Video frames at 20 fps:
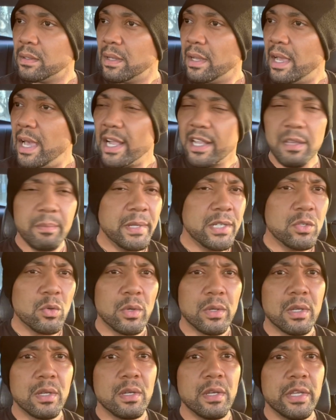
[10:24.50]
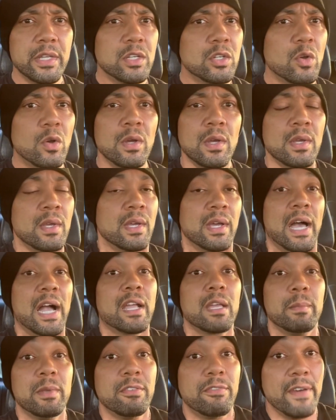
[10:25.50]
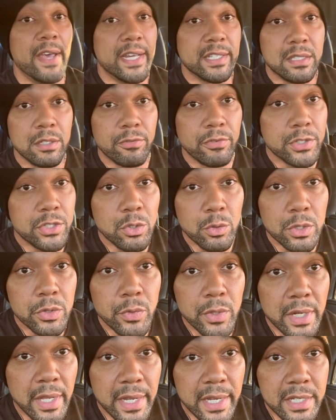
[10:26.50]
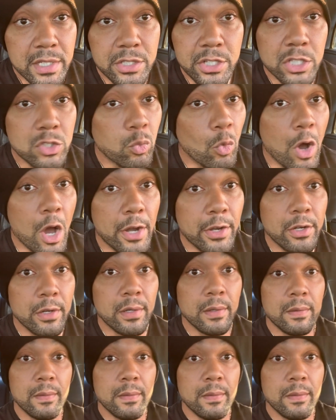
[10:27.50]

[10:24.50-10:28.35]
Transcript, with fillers: I can be doing good. You know, I can be fasting for two or three days, just water.